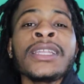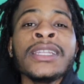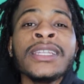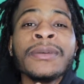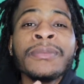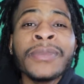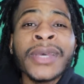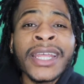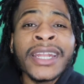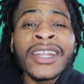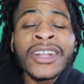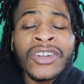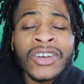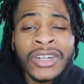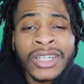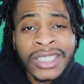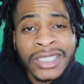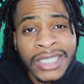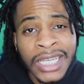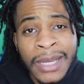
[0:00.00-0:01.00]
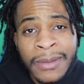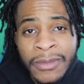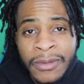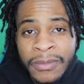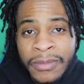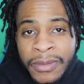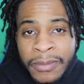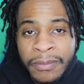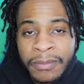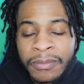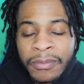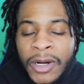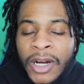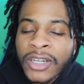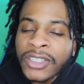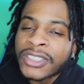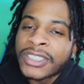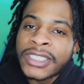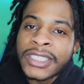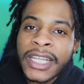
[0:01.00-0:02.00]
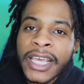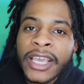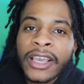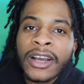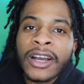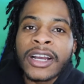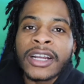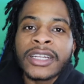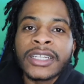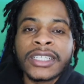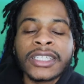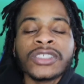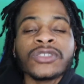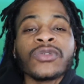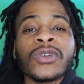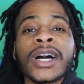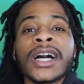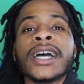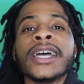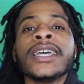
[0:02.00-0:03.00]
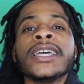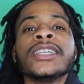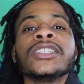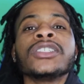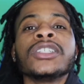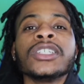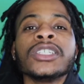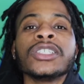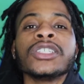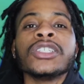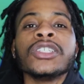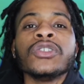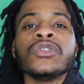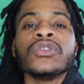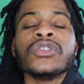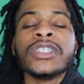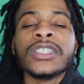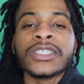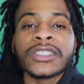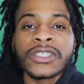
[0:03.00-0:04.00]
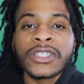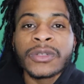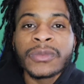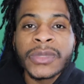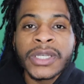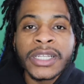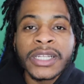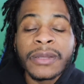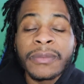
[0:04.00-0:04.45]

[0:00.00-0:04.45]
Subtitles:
depending on the type of person they are, that's why it's good to use discernment.